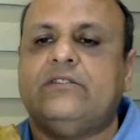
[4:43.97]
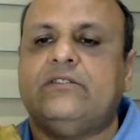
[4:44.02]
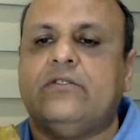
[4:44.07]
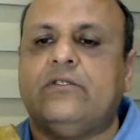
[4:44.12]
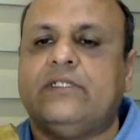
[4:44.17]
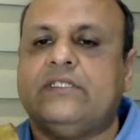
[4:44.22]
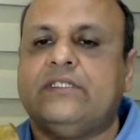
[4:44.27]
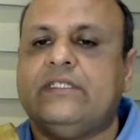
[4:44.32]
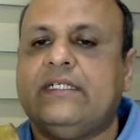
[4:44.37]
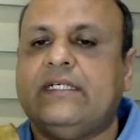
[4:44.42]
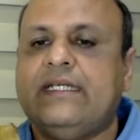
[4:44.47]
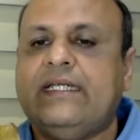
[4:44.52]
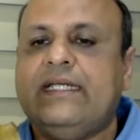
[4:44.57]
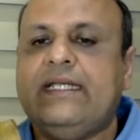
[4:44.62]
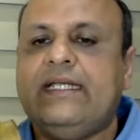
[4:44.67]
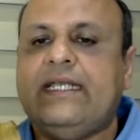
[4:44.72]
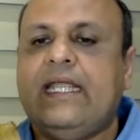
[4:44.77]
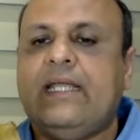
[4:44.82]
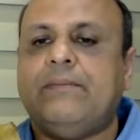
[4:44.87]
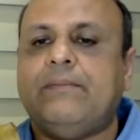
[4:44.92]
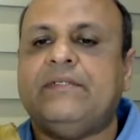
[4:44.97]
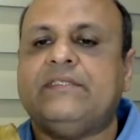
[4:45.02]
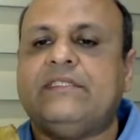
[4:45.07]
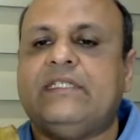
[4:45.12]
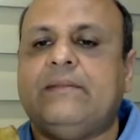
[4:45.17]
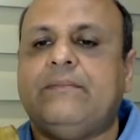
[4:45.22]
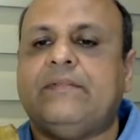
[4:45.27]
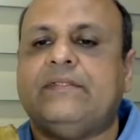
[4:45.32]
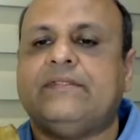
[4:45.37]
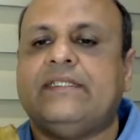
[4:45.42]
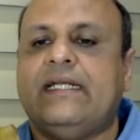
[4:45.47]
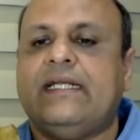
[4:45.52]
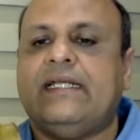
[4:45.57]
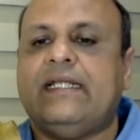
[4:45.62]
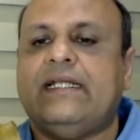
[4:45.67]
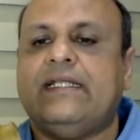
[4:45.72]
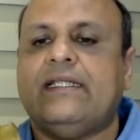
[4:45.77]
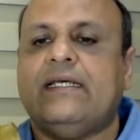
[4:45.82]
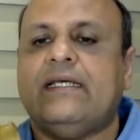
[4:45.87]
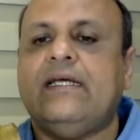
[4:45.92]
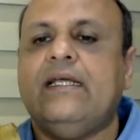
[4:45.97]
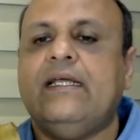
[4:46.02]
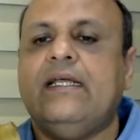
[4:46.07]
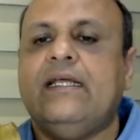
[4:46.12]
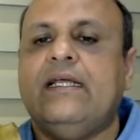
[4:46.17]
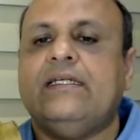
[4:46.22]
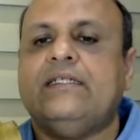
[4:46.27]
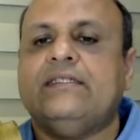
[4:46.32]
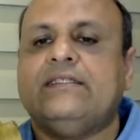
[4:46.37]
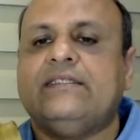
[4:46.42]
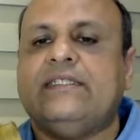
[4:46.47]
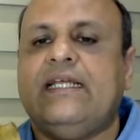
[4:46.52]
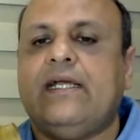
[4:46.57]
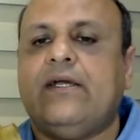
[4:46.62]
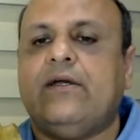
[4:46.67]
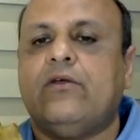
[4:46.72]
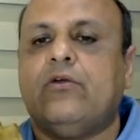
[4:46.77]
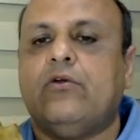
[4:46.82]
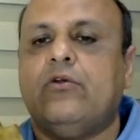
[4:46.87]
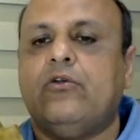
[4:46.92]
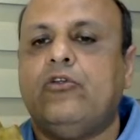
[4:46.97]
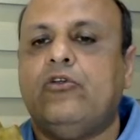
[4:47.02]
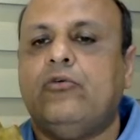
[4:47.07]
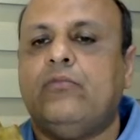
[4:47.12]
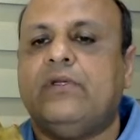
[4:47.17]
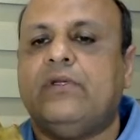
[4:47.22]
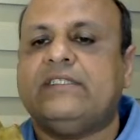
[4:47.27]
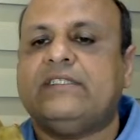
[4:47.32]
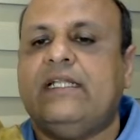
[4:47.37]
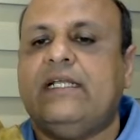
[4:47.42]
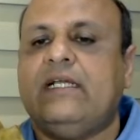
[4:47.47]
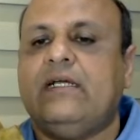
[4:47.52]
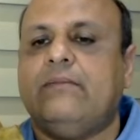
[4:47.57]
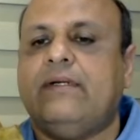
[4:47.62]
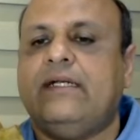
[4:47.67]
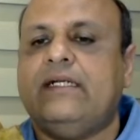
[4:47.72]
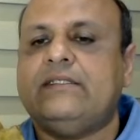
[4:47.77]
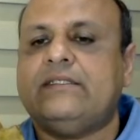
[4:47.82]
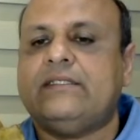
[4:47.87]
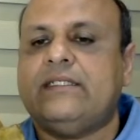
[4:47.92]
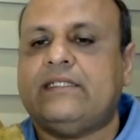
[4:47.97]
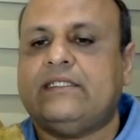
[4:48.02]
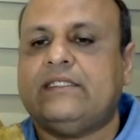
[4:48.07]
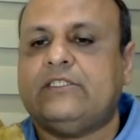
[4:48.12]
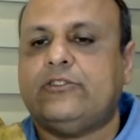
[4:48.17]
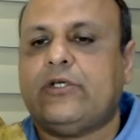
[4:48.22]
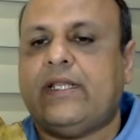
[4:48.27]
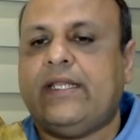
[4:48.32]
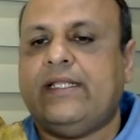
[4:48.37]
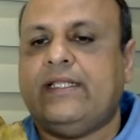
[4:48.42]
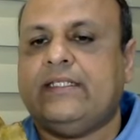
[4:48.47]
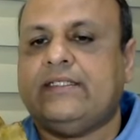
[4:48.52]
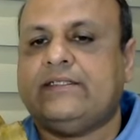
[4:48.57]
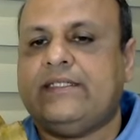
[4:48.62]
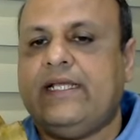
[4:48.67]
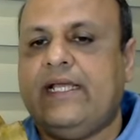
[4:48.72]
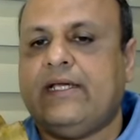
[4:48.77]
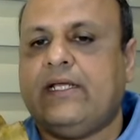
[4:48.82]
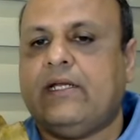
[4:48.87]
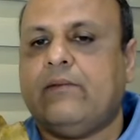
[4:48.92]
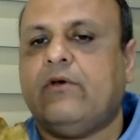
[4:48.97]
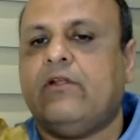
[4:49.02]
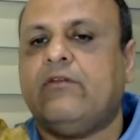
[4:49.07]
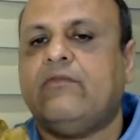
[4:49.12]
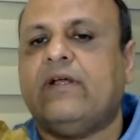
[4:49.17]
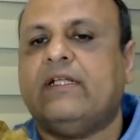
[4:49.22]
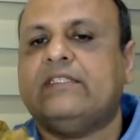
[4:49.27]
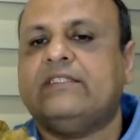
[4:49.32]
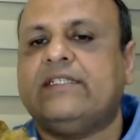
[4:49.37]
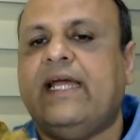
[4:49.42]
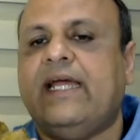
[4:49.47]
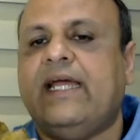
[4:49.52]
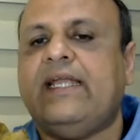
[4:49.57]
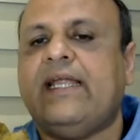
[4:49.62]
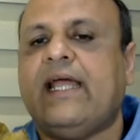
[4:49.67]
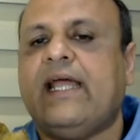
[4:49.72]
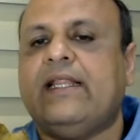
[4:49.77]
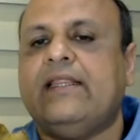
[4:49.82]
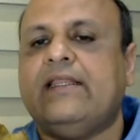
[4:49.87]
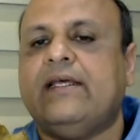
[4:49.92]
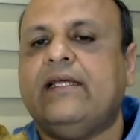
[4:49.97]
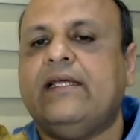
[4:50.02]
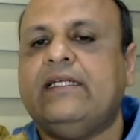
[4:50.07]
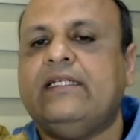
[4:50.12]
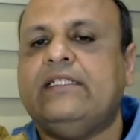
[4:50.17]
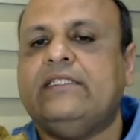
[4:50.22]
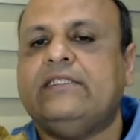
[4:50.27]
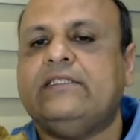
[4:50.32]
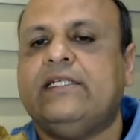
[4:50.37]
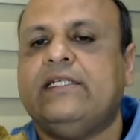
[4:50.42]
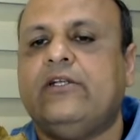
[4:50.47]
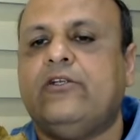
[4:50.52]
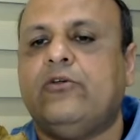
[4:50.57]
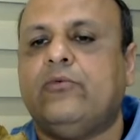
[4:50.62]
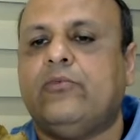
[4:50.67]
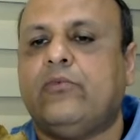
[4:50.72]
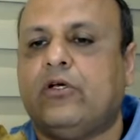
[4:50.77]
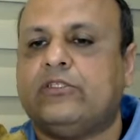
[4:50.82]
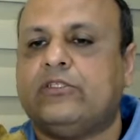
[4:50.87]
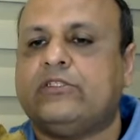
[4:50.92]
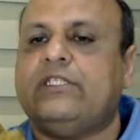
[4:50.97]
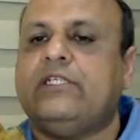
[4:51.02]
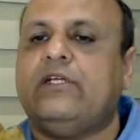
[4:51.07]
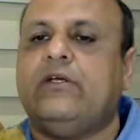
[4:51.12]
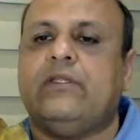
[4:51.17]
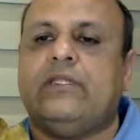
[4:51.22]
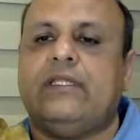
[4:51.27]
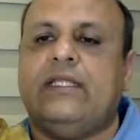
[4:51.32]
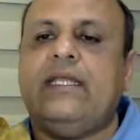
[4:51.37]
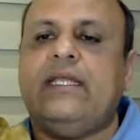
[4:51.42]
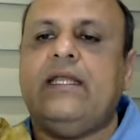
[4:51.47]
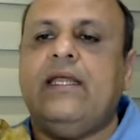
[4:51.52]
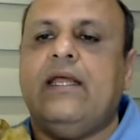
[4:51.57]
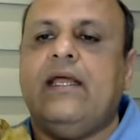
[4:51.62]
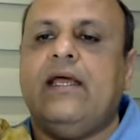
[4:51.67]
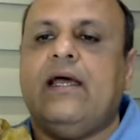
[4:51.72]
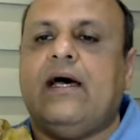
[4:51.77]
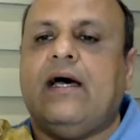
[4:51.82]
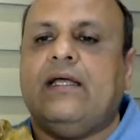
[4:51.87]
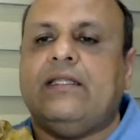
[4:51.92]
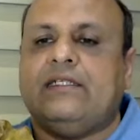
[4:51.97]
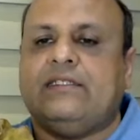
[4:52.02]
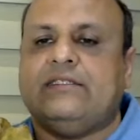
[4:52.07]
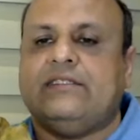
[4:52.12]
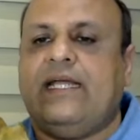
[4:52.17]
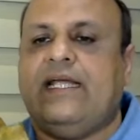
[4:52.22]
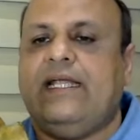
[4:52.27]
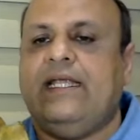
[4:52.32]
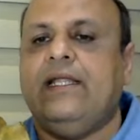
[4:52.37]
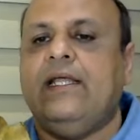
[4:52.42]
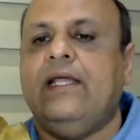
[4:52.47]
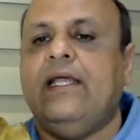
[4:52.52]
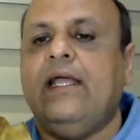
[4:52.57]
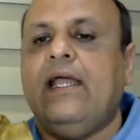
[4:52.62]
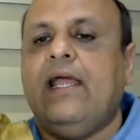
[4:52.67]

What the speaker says: So this green tape is representing the sacrotuberous ligaments. It is joining the sacrum on one side and the ischial tuberosity on the other side.